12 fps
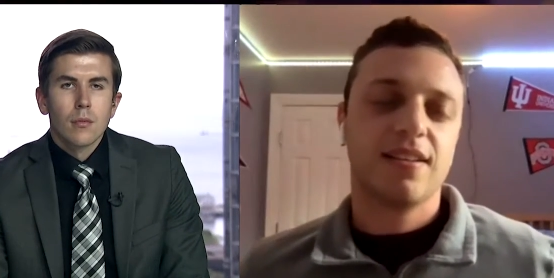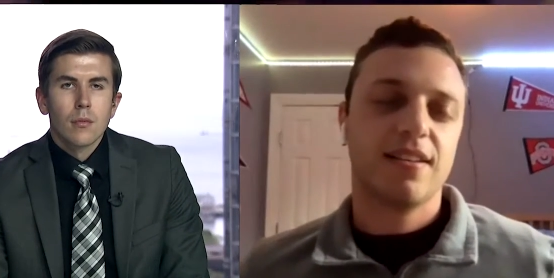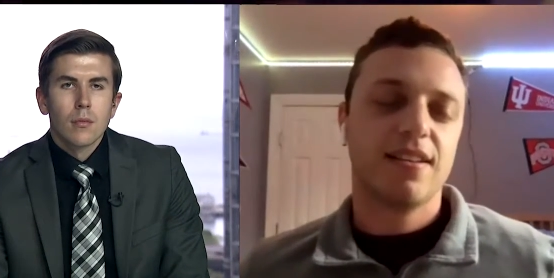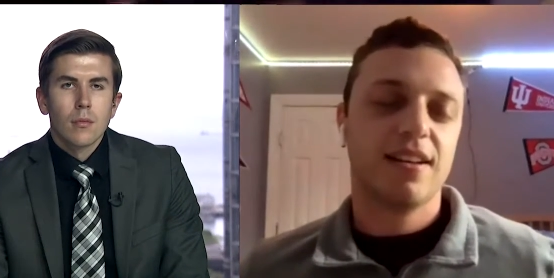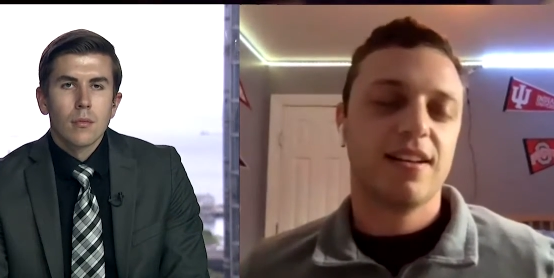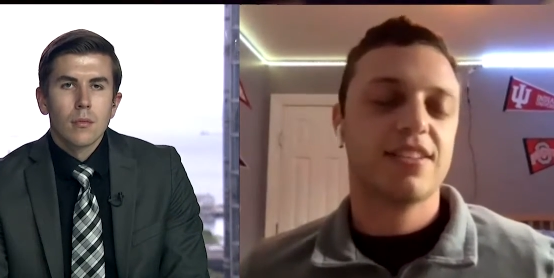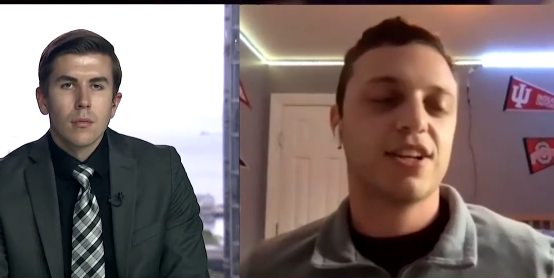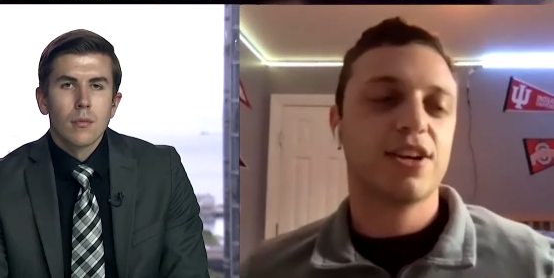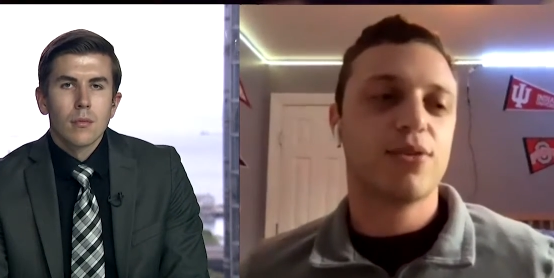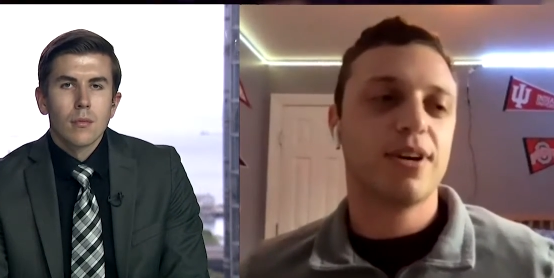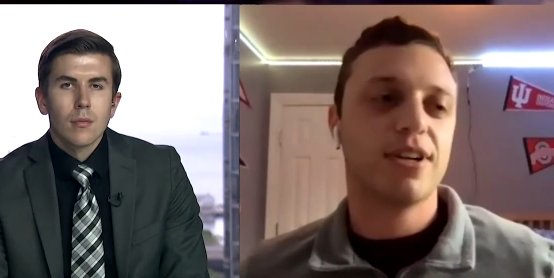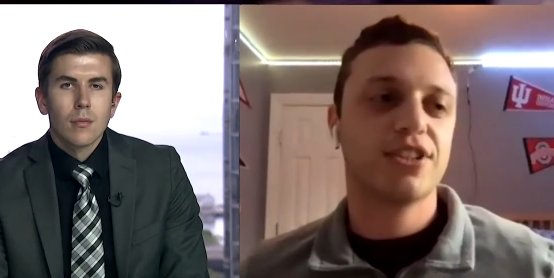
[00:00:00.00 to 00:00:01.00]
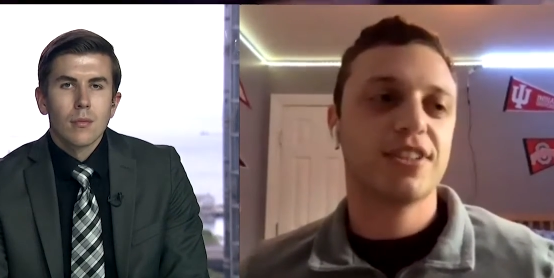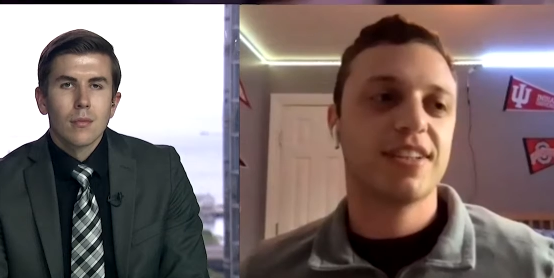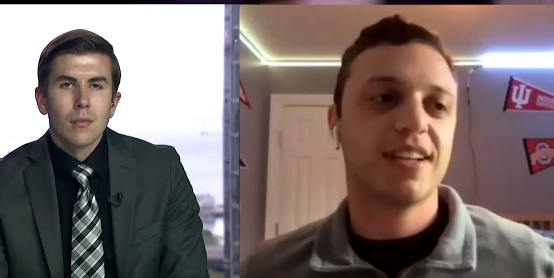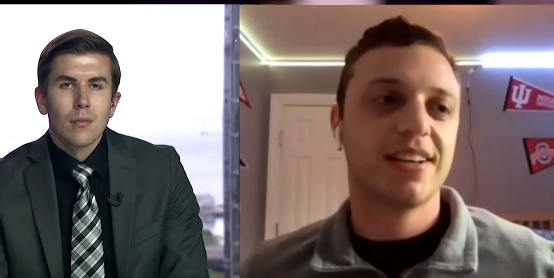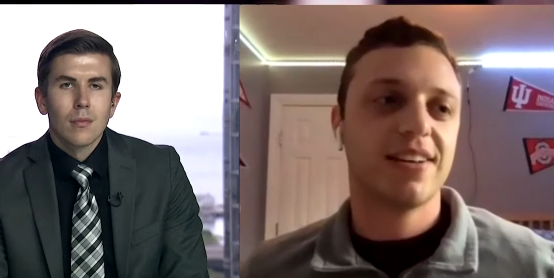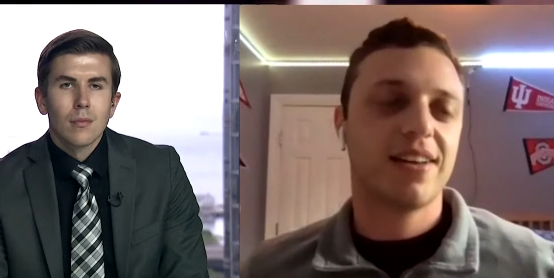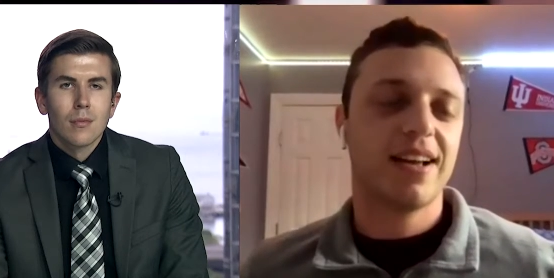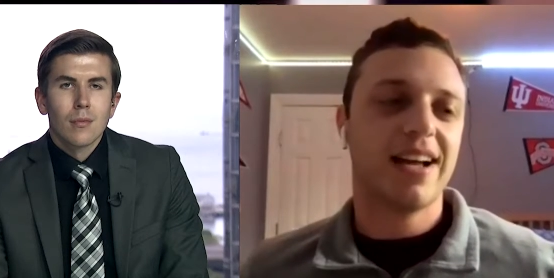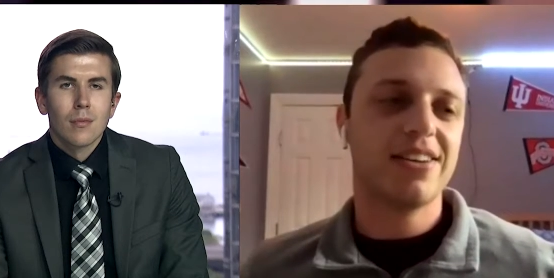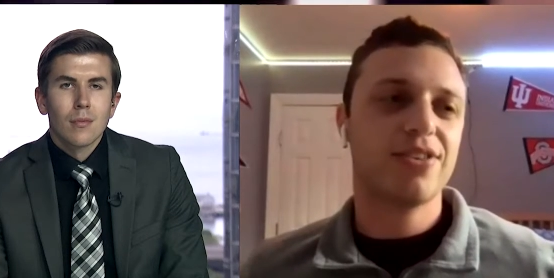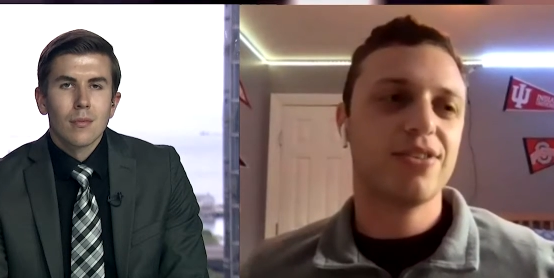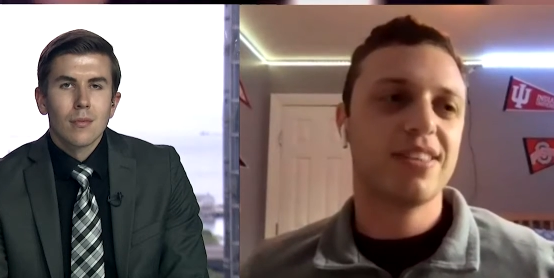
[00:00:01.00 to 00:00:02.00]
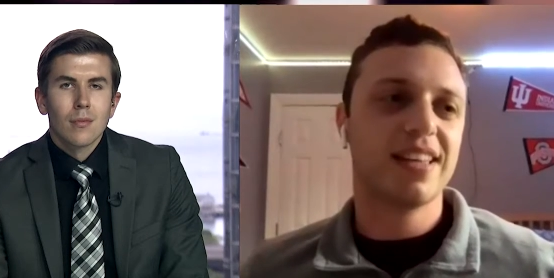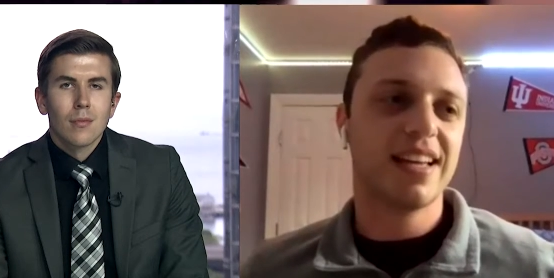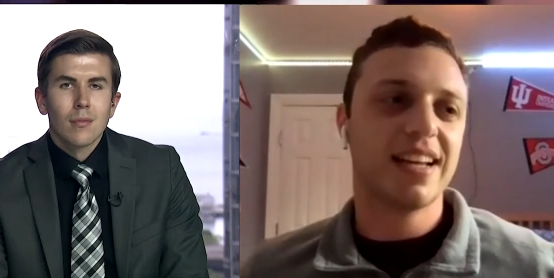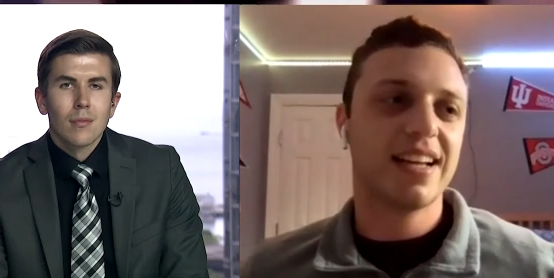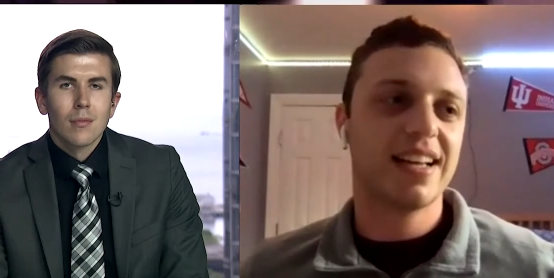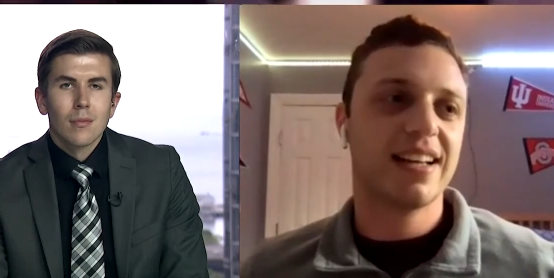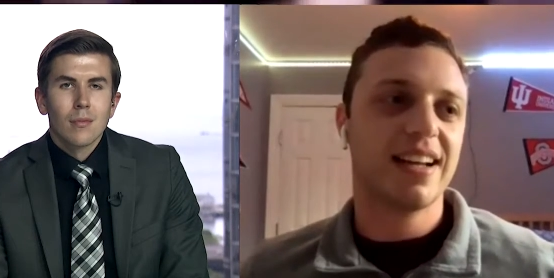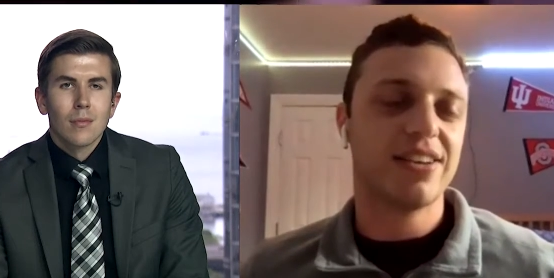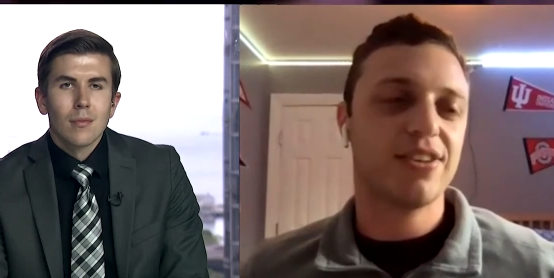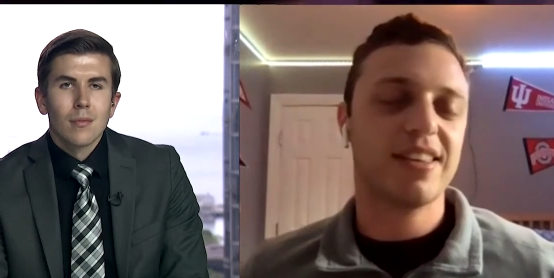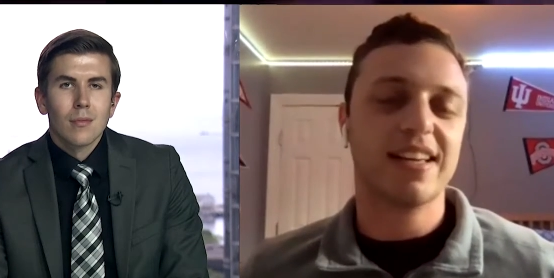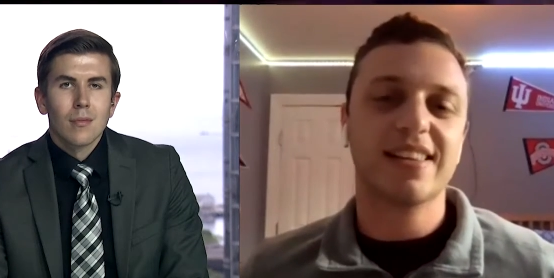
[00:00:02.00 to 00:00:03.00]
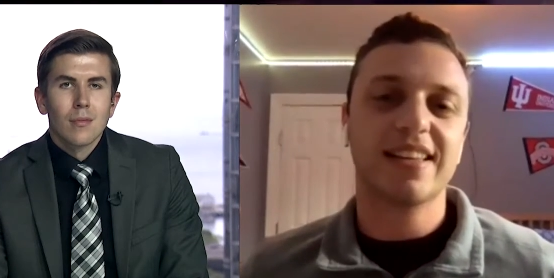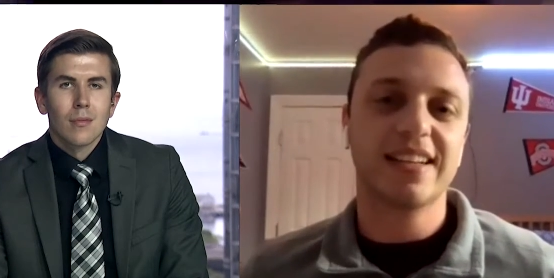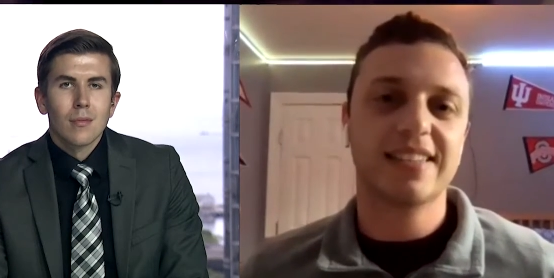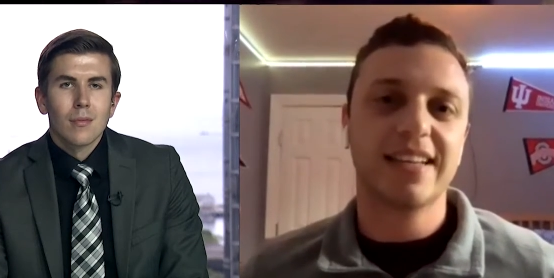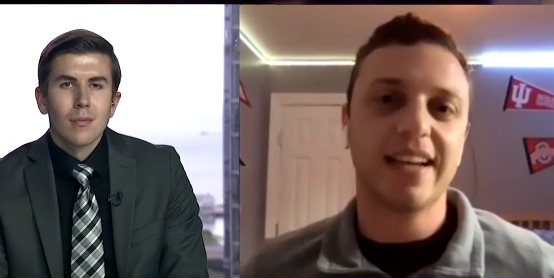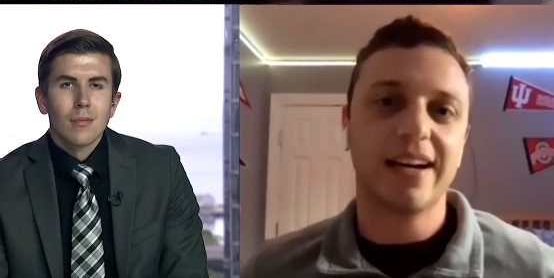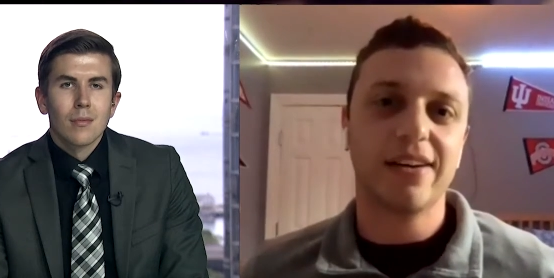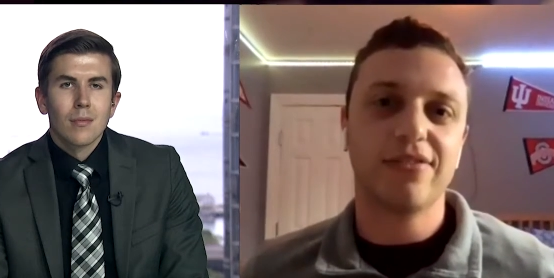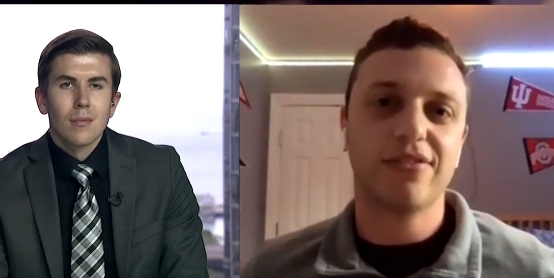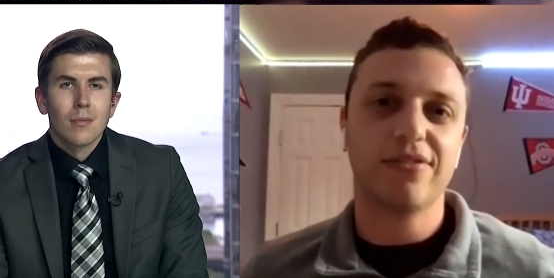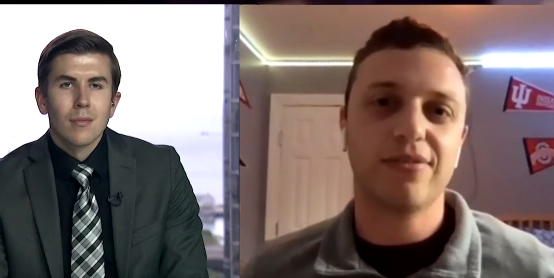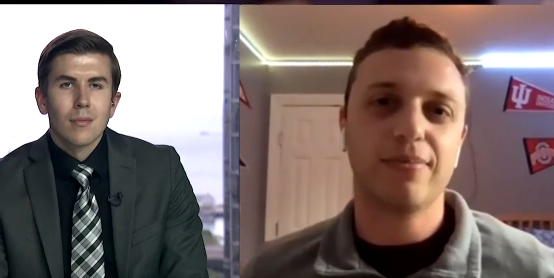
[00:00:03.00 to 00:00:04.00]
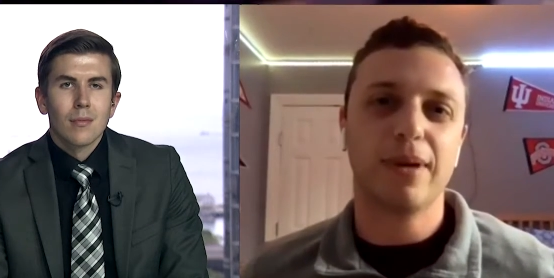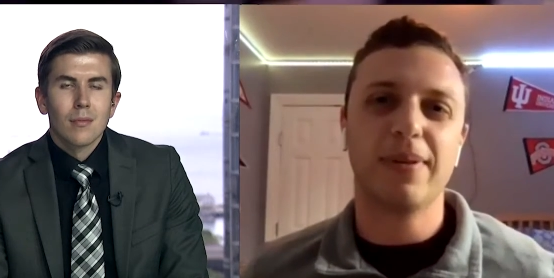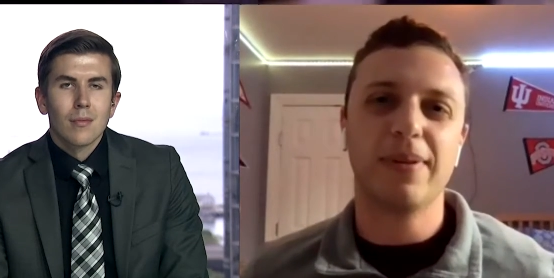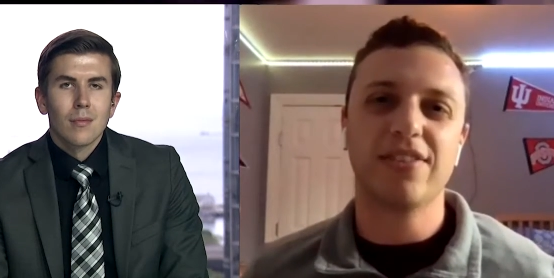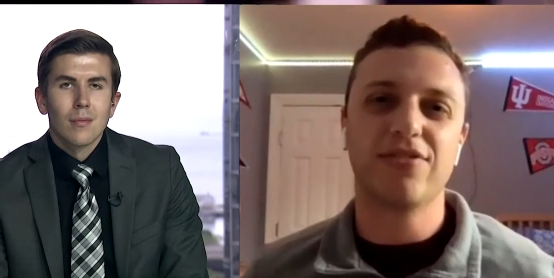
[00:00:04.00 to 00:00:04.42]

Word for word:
Speaker 1: No, oh, that's a good question. I do think I do think things have maybe